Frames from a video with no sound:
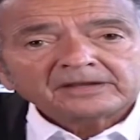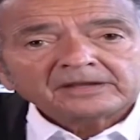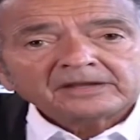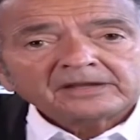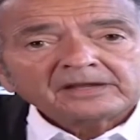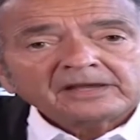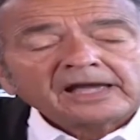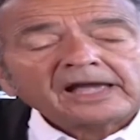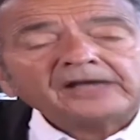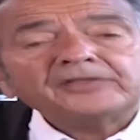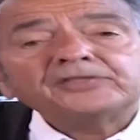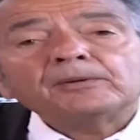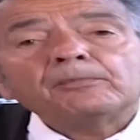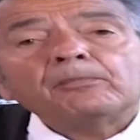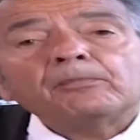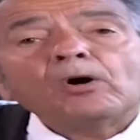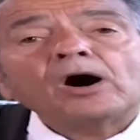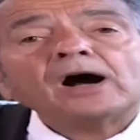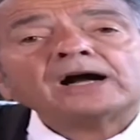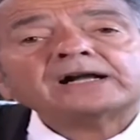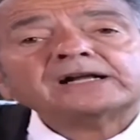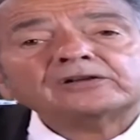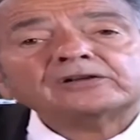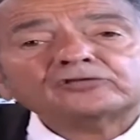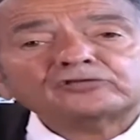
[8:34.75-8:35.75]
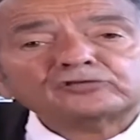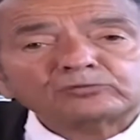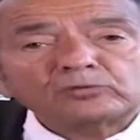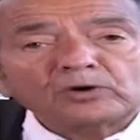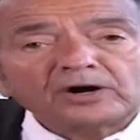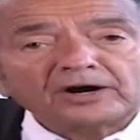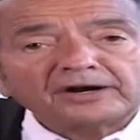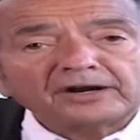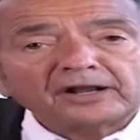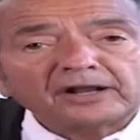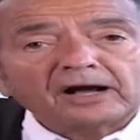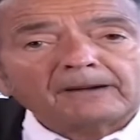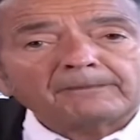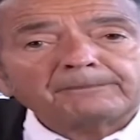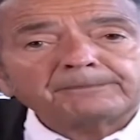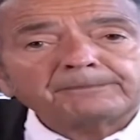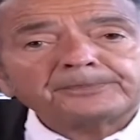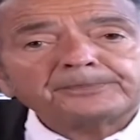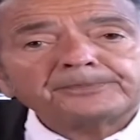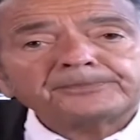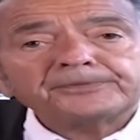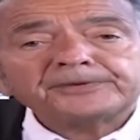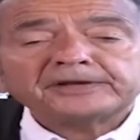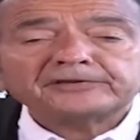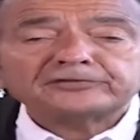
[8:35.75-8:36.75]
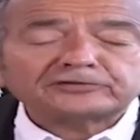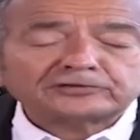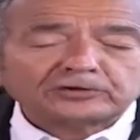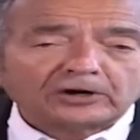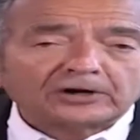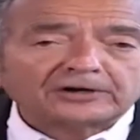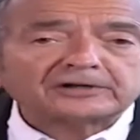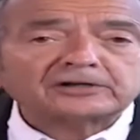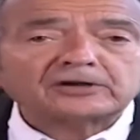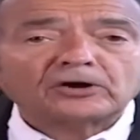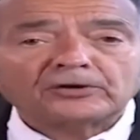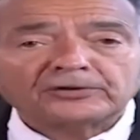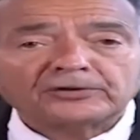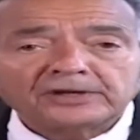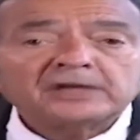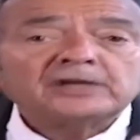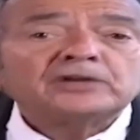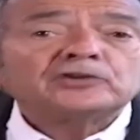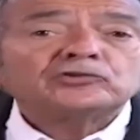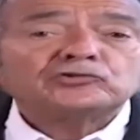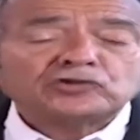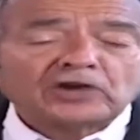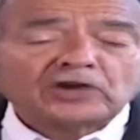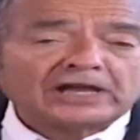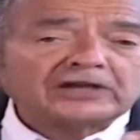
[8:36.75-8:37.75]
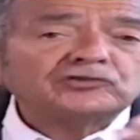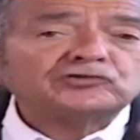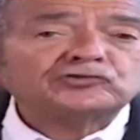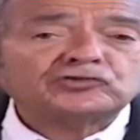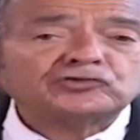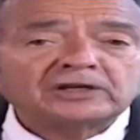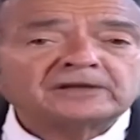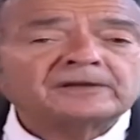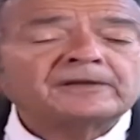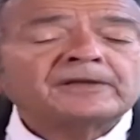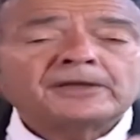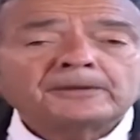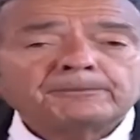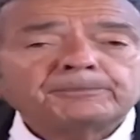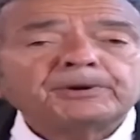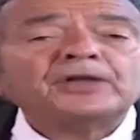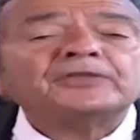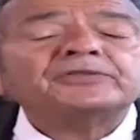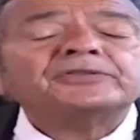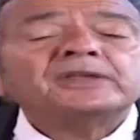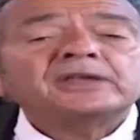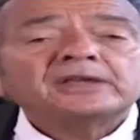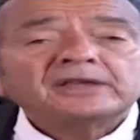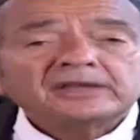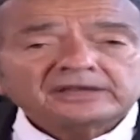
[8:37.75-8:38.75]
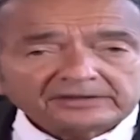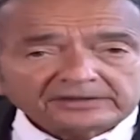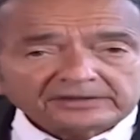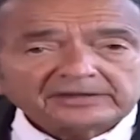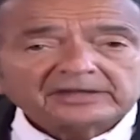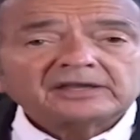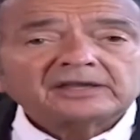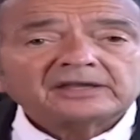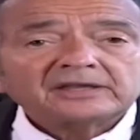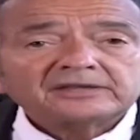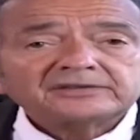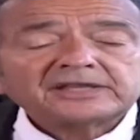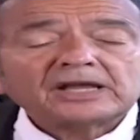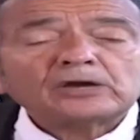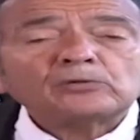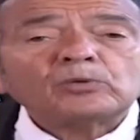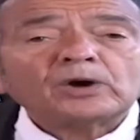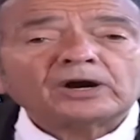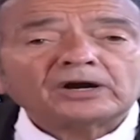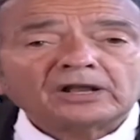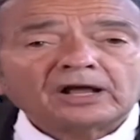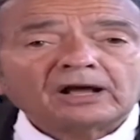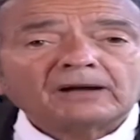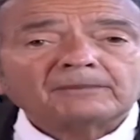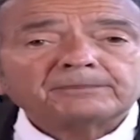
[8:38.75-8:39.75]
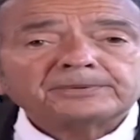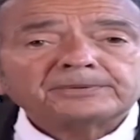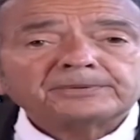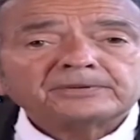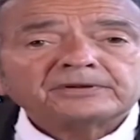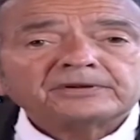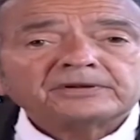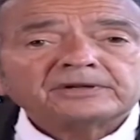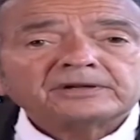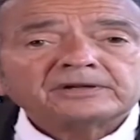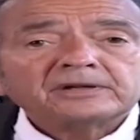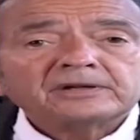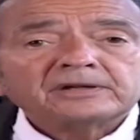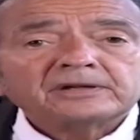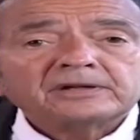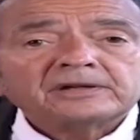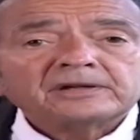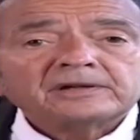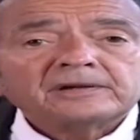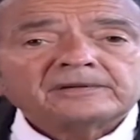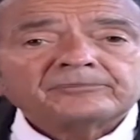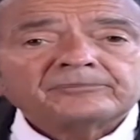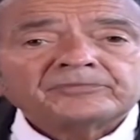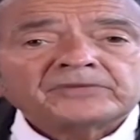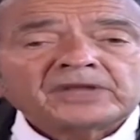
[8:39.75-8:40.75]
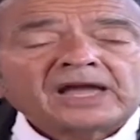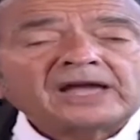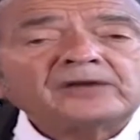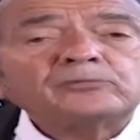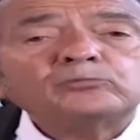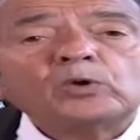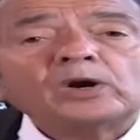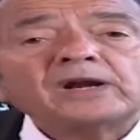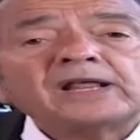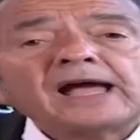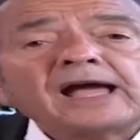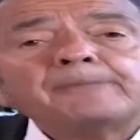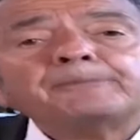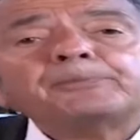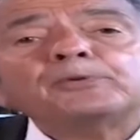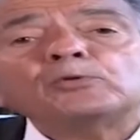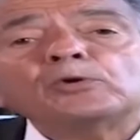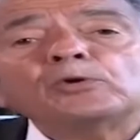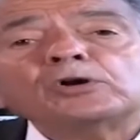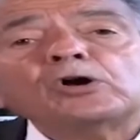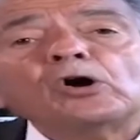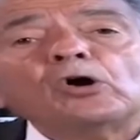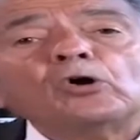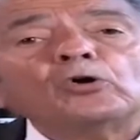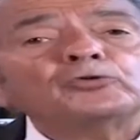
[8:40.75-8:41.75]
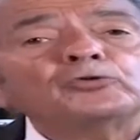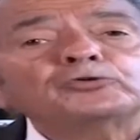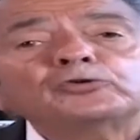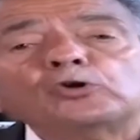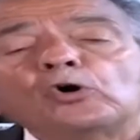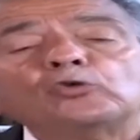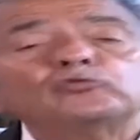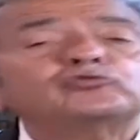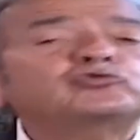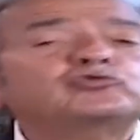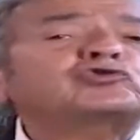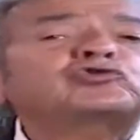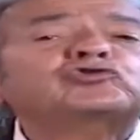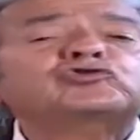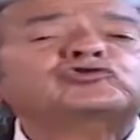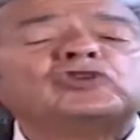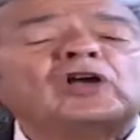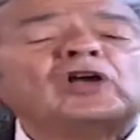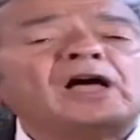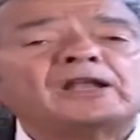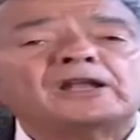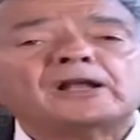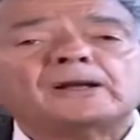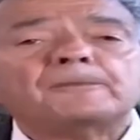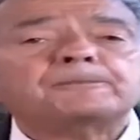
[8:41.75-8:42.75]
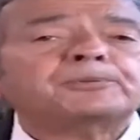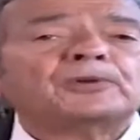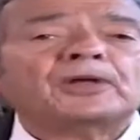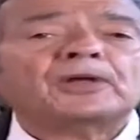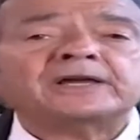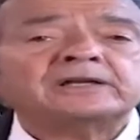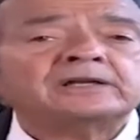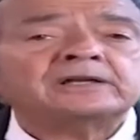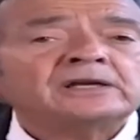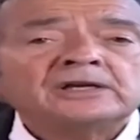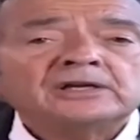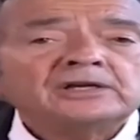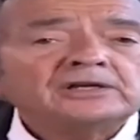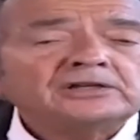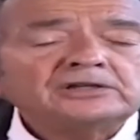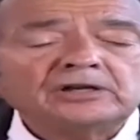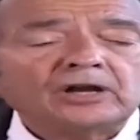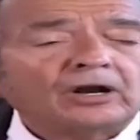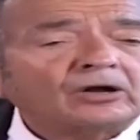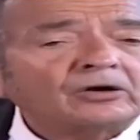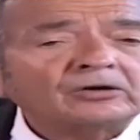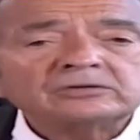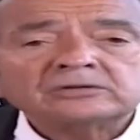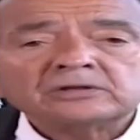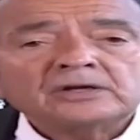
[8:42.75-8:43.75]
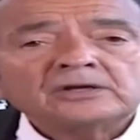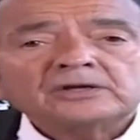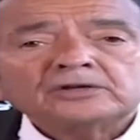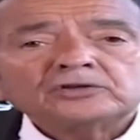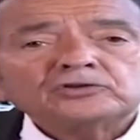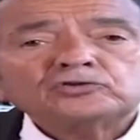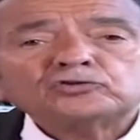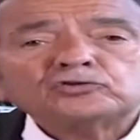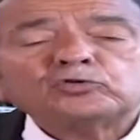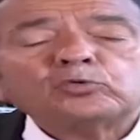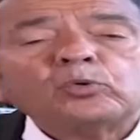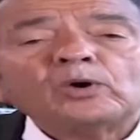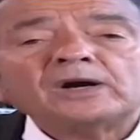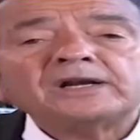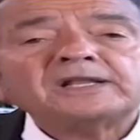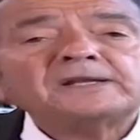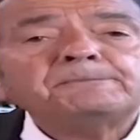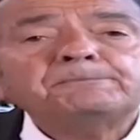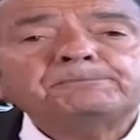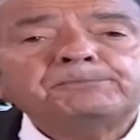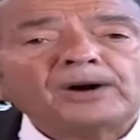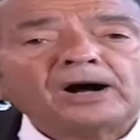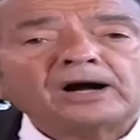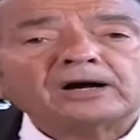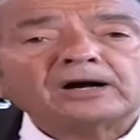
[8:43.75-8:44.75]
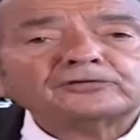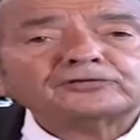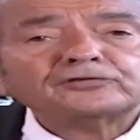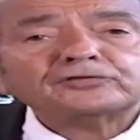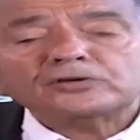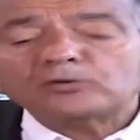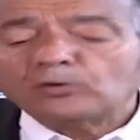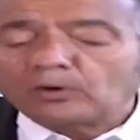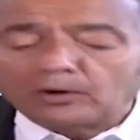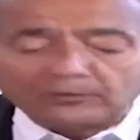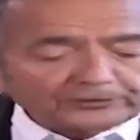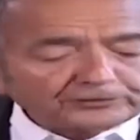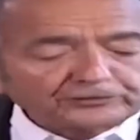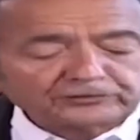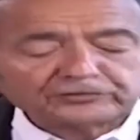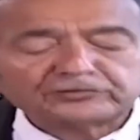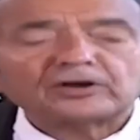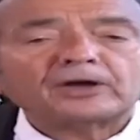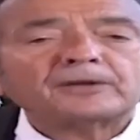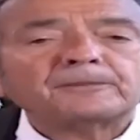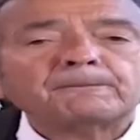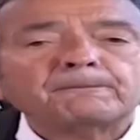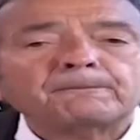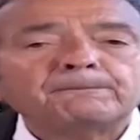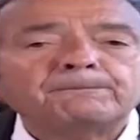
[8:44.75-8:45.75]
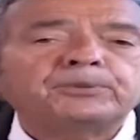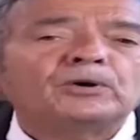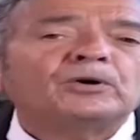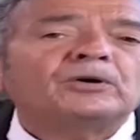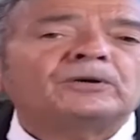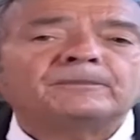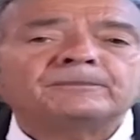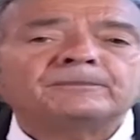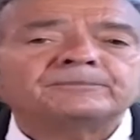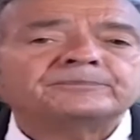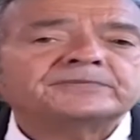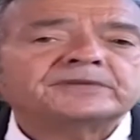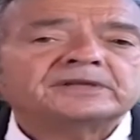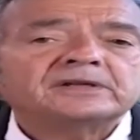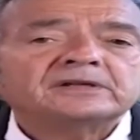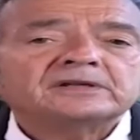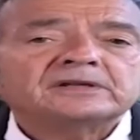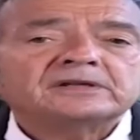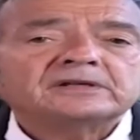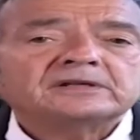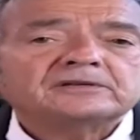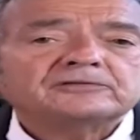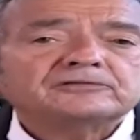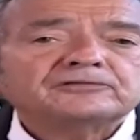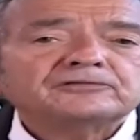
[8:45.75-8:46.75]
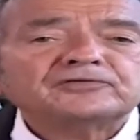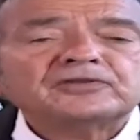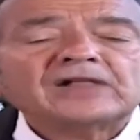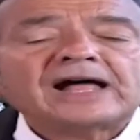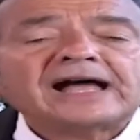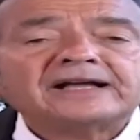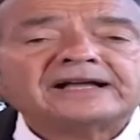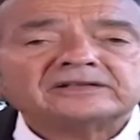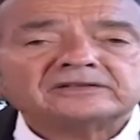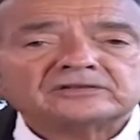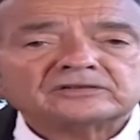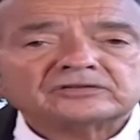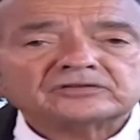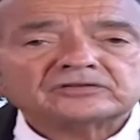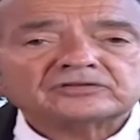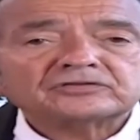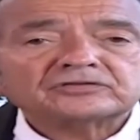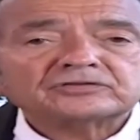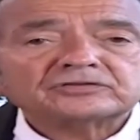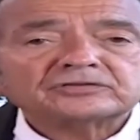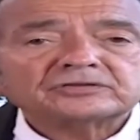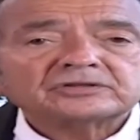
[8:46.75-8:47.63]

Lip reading: And the markets went up. They started changing, but they went up. And what happened with gold? Gold shot up like, $20, and all of a sudden, boom, flattens.